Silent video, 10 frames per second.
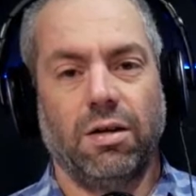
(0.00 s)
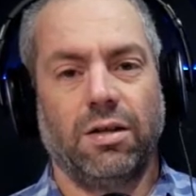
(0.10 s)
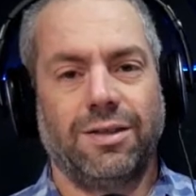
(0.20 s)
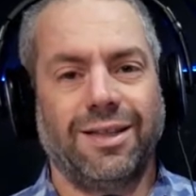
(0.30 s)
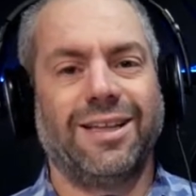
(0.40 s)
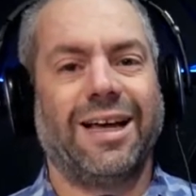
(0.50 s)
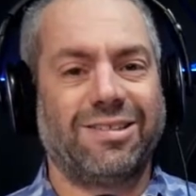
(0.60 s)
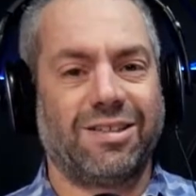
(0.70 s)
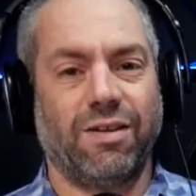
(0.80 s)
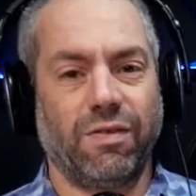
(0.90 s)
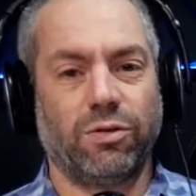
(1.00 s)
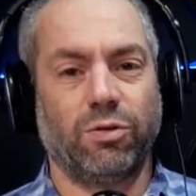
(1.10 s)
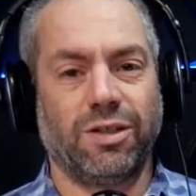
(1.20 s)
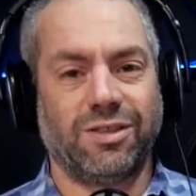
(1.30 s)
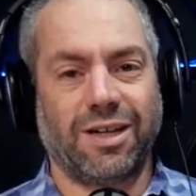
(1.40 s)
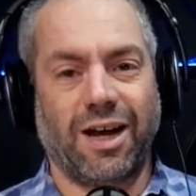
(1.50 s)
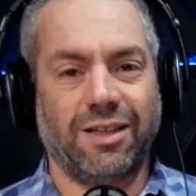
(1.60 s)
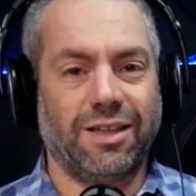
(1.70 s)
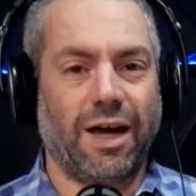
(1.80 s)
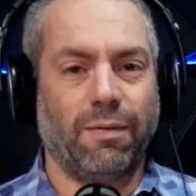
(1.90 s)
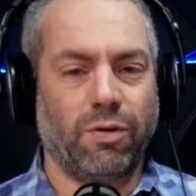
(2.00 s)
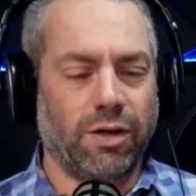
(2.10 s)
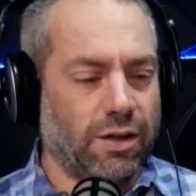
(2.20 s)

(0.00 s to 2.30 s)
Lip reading: the next level, to desire the upgrade.